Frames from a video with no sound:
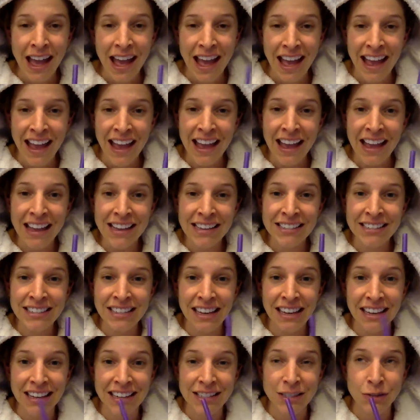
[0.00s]
and
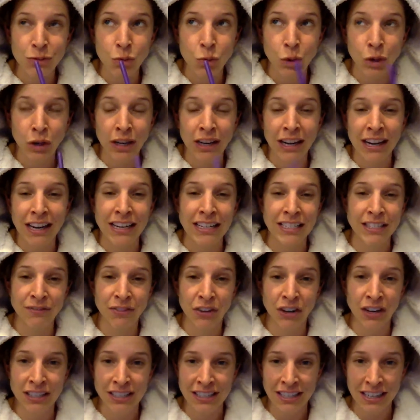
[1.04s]
it's working as
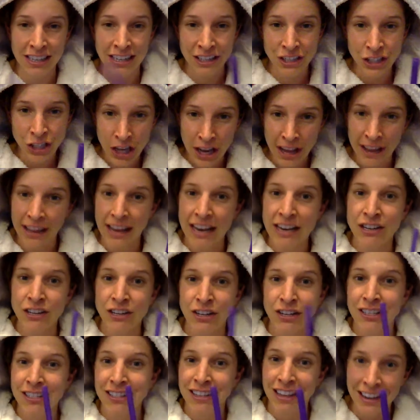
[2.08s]
far as getting challengers